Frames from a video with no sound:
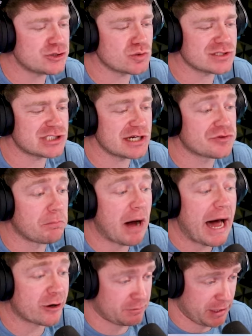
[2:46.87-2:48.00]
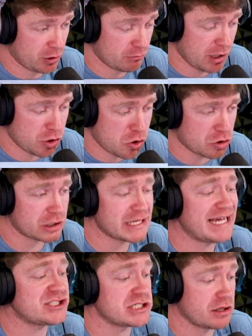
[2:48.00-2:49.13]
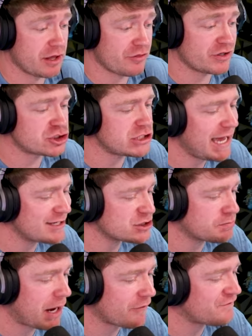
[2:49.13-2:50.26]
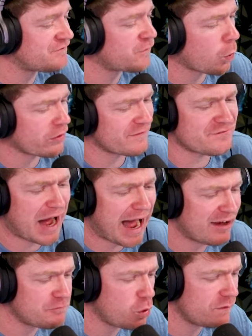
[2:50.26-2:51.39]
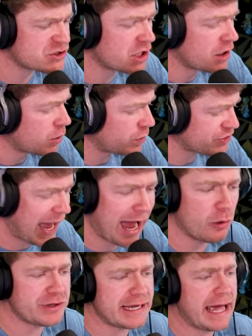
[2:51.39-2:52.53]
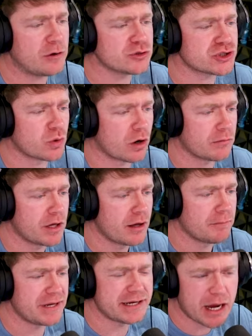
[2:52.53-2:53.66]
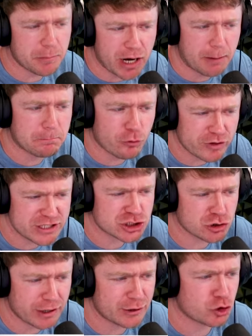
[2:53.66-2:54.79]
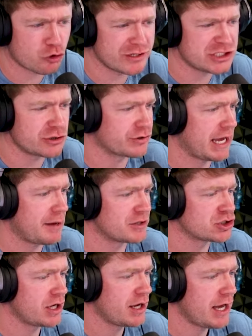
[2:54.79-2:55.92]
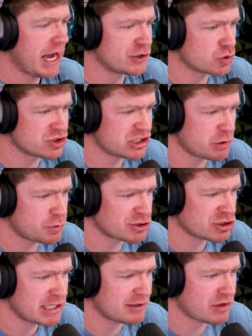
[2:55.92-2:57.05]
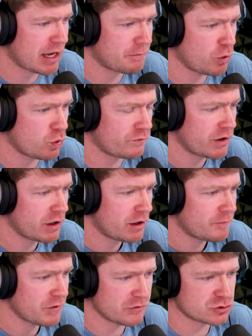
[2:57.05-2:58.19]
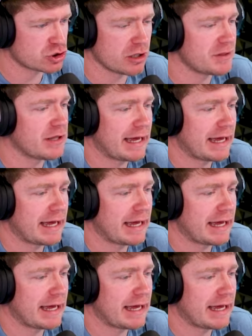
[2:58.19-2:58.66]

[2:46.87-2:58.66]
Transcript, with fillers: as you can see at the bottom here, my girl Glacialith, she has a about four to five moves, with the Hounding Hailstorm being able to, I'm pretty sure, increase your damage. As you can see, we just hit that move, and there's gonna be